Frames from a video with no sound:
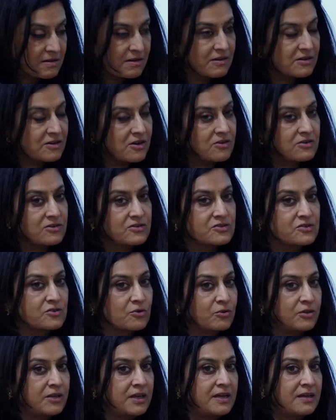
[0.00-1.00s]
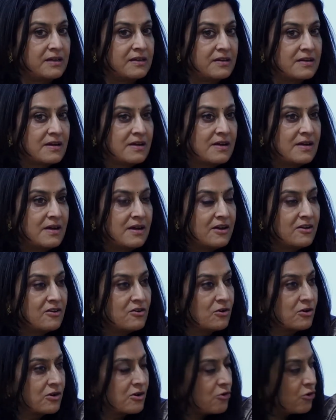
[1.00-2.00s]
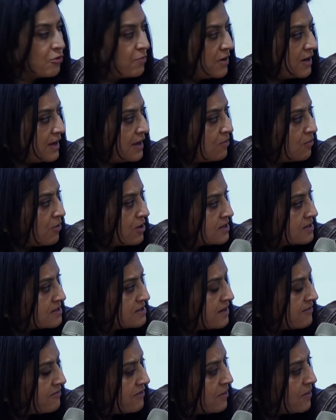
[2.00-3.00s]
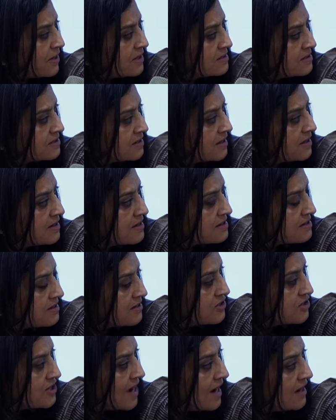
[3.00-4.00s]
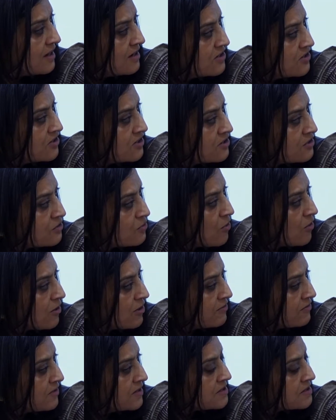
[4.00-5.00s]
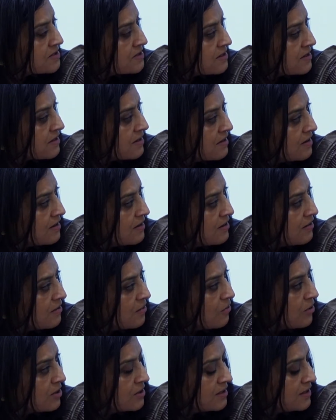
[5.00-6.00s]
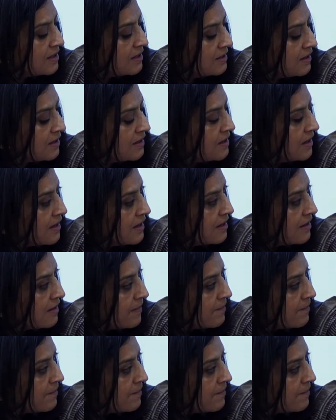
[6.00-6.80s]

Dr. Sodhi that, you know, globally, what is everyone seeing as the challenges to all of this? What are they thinking?